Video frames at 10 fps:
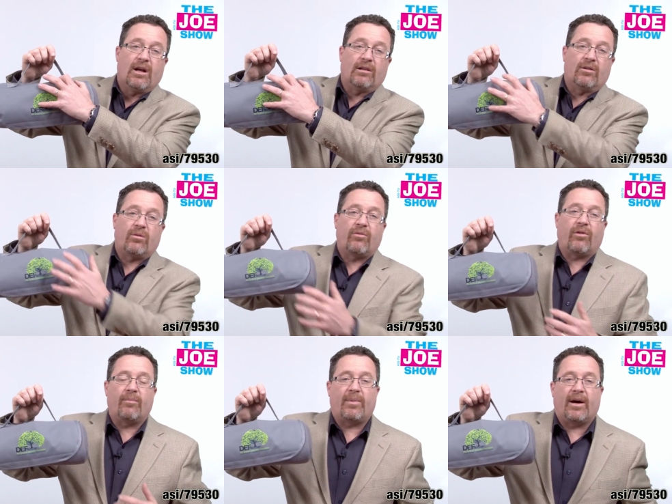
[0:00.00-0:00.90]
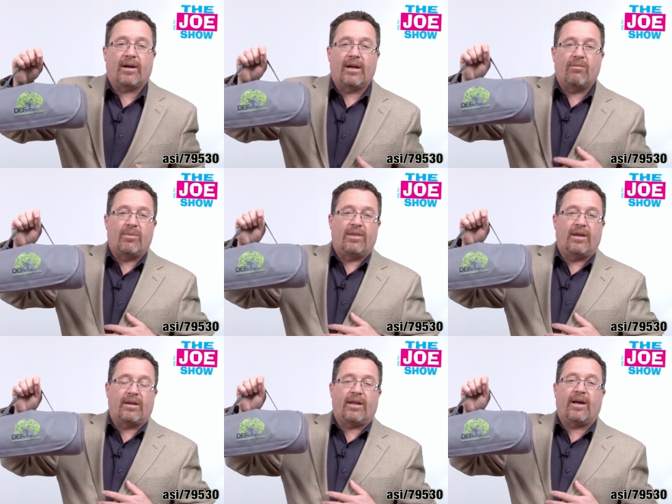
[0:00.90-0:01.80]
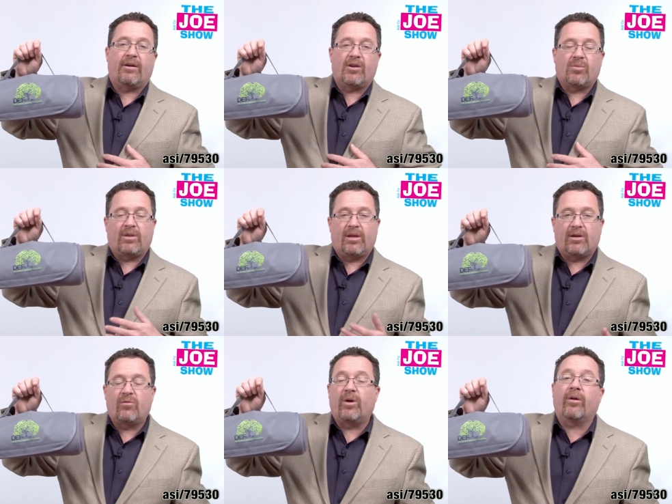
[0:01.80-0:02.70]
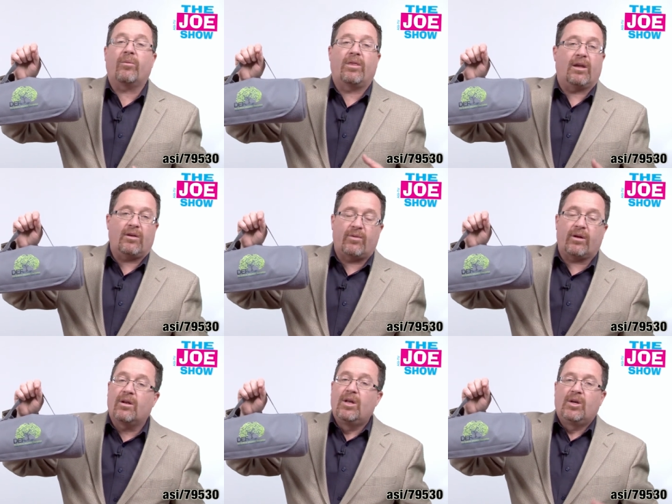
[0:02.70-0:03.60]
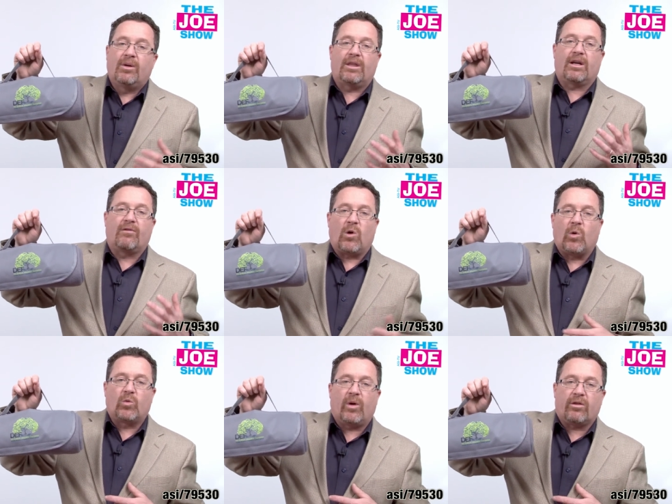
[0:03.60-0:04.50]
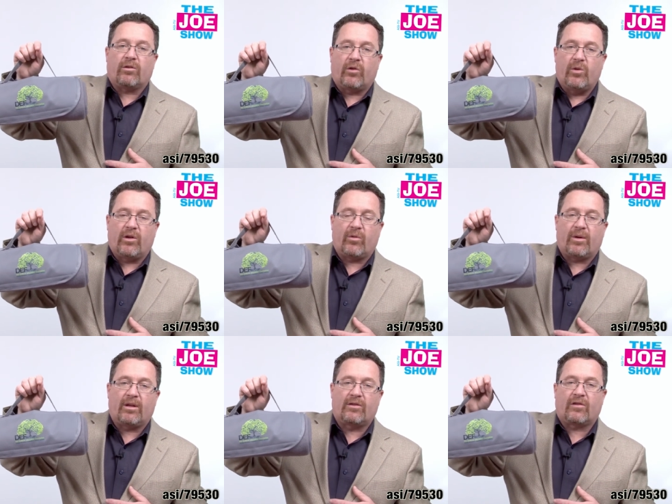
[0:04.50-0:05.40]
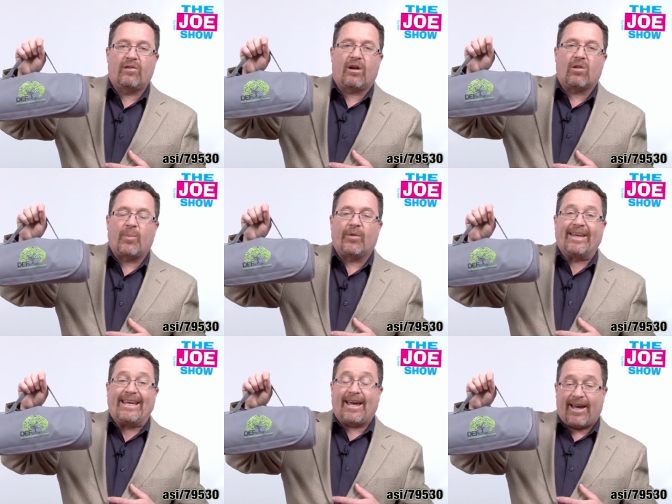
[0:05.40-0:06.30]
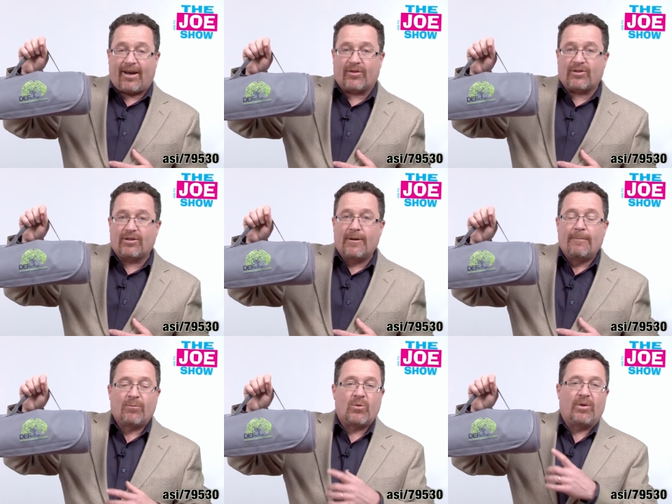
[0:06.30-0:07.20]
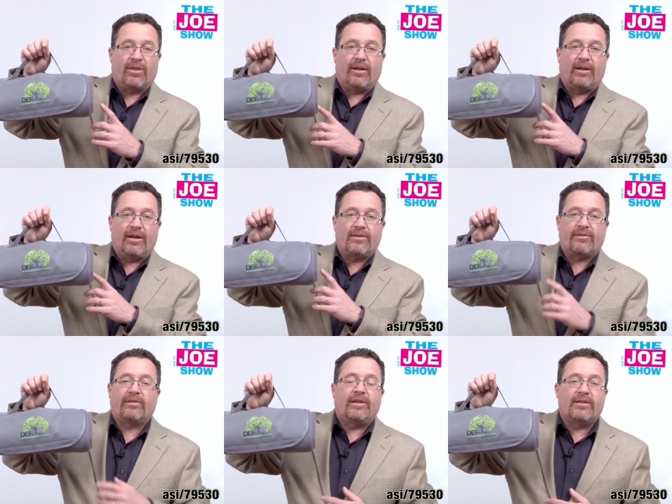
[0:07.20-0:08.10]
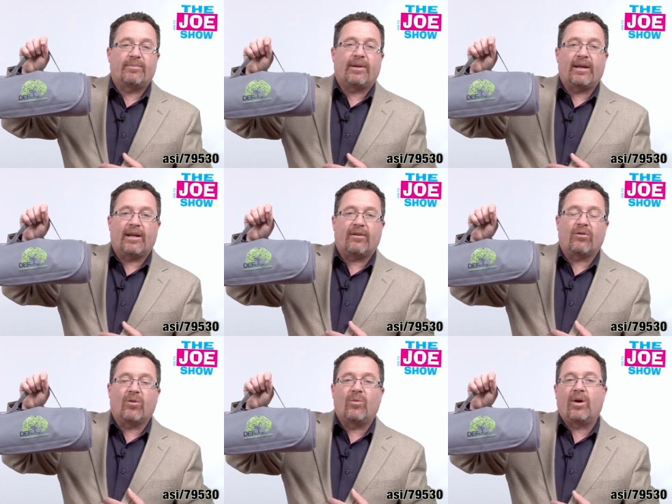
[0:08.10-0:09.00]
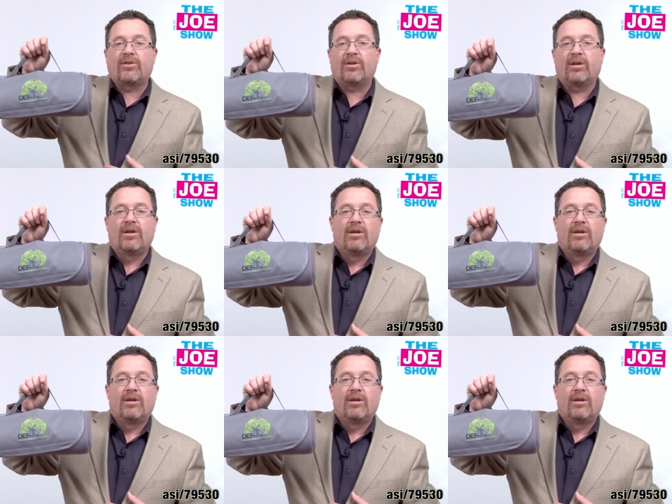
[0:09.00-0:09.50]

a little front pocket. And when we think of the holidays, we think of winter. And we think of winter, we think of cold weather. So who doesn't want to snuggle up on the couch with a nice fleece blanket as they're watching